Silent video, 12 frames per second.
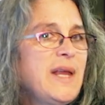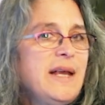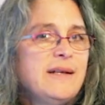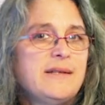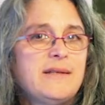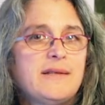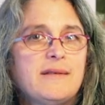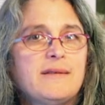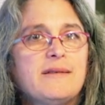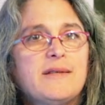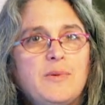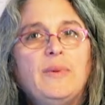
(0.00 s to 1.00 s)
is
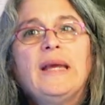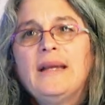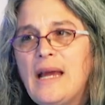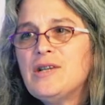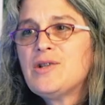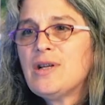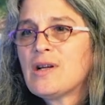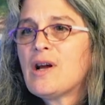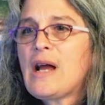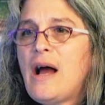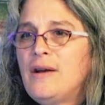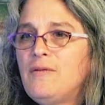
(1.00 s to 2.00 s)
to be engaged in a
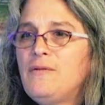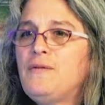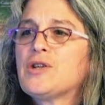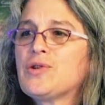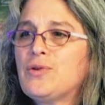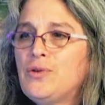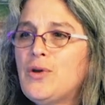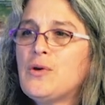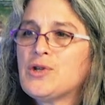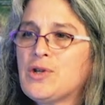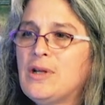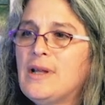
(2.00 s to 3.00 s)
kind of fictional
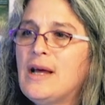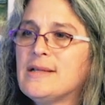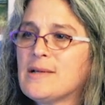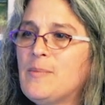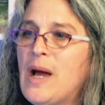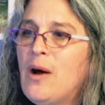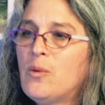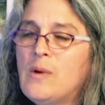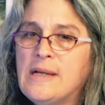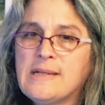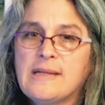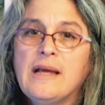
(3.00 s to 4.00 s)
notion that somehow
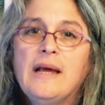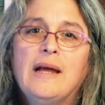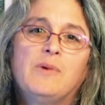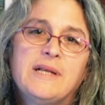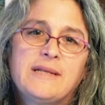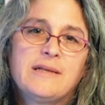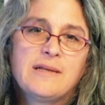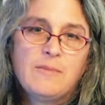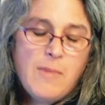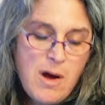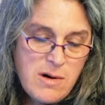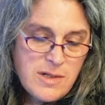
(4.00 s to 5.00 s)
race and
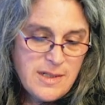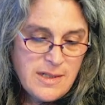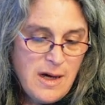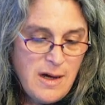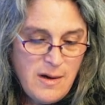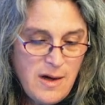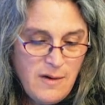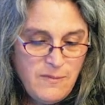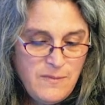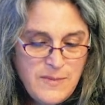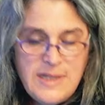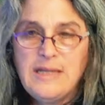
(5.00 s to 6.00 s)
racism aren't a
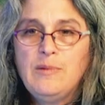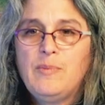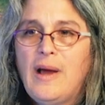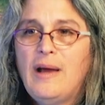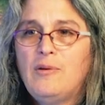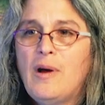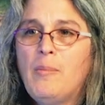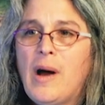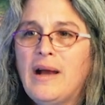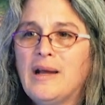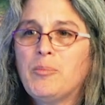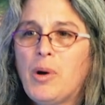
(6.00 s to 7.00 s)
deep and
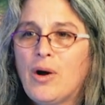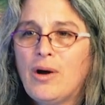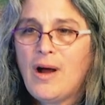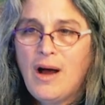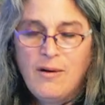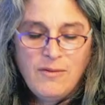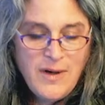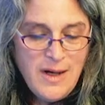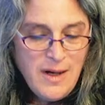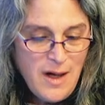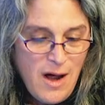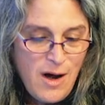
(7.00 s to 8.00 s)
abiding part of
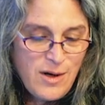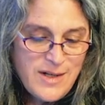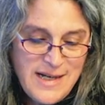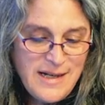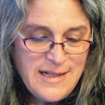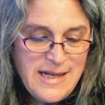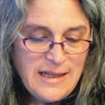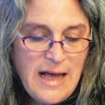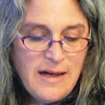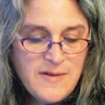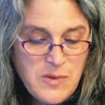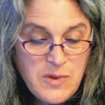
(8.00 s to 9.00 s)
our day-to-day
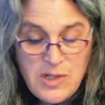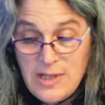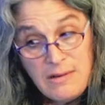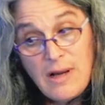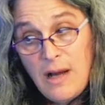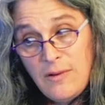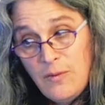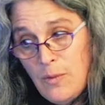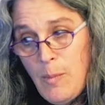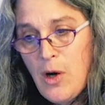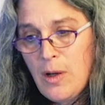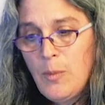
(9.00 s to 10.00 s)
lives, which is kind of
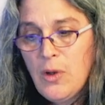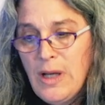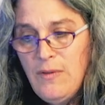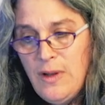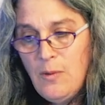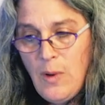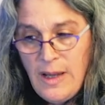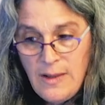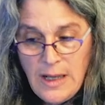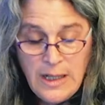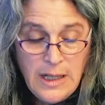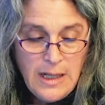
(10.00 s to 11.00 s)
remarkable given the way
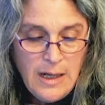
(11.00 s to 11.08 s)
that